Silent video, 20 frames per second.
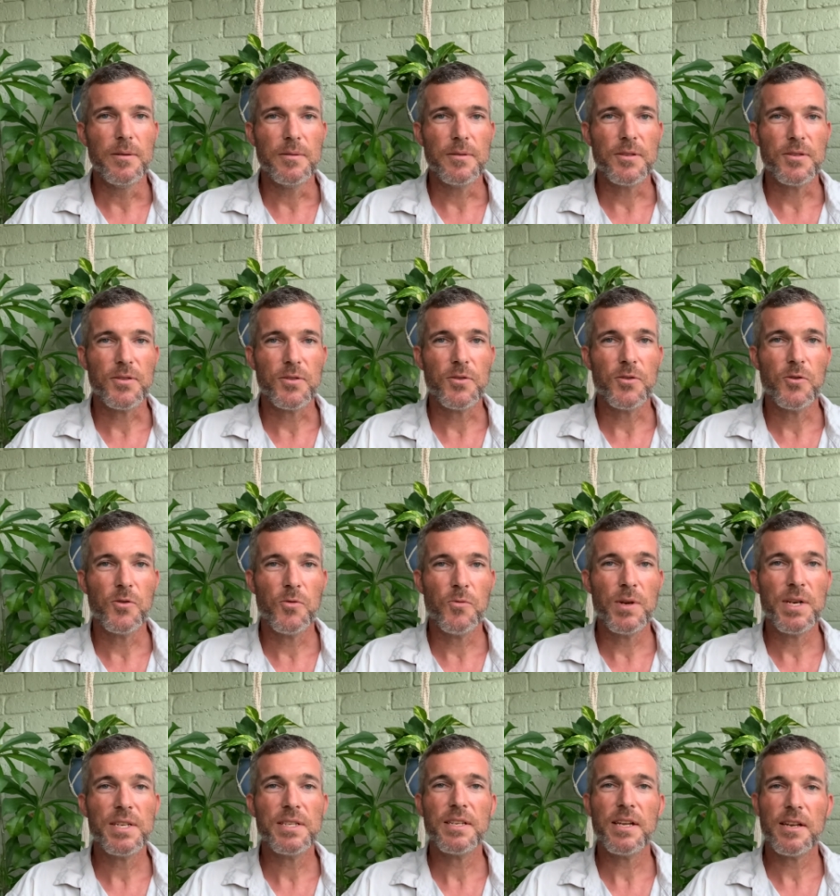So we
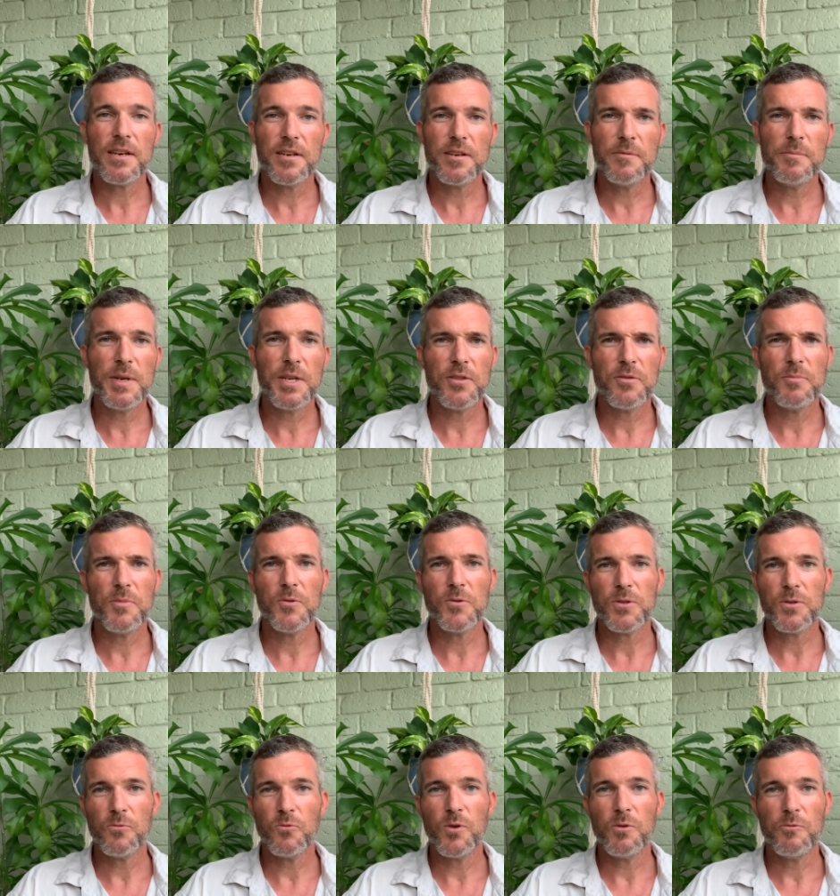decided to make the
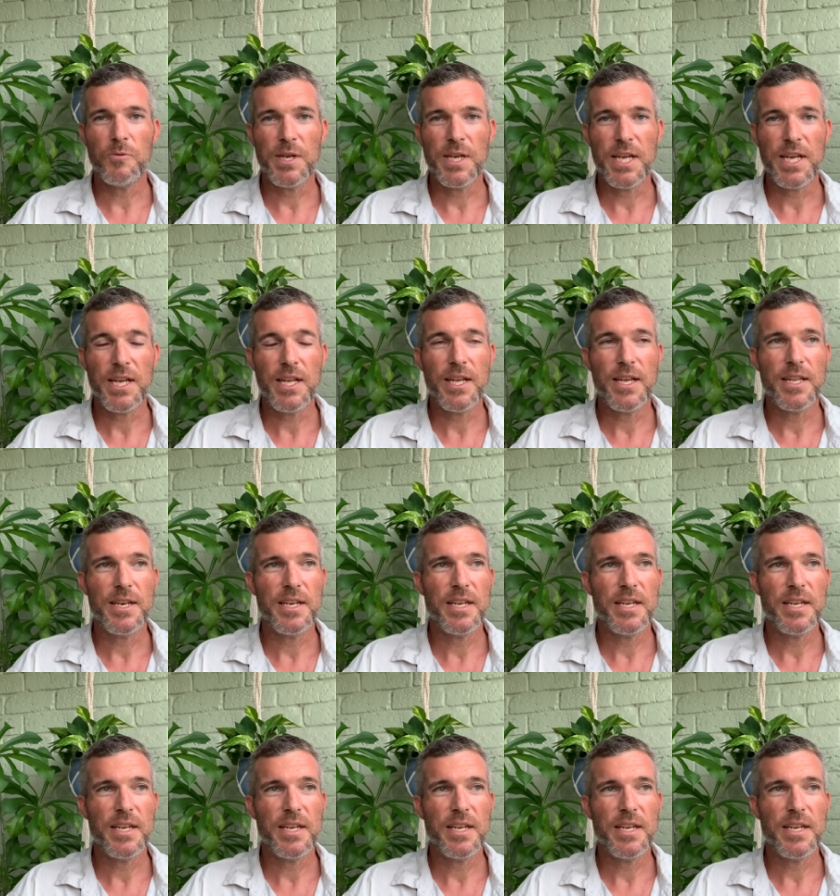most of what we had,